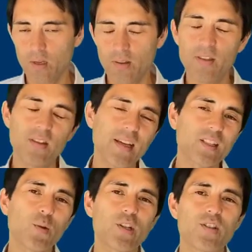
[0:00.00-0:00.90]
Then the
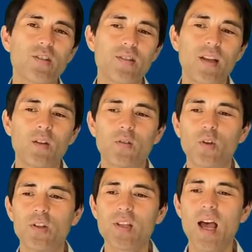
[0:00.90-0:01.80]
next question is then of
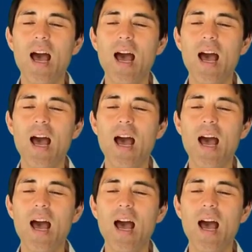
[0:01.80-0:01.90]
course,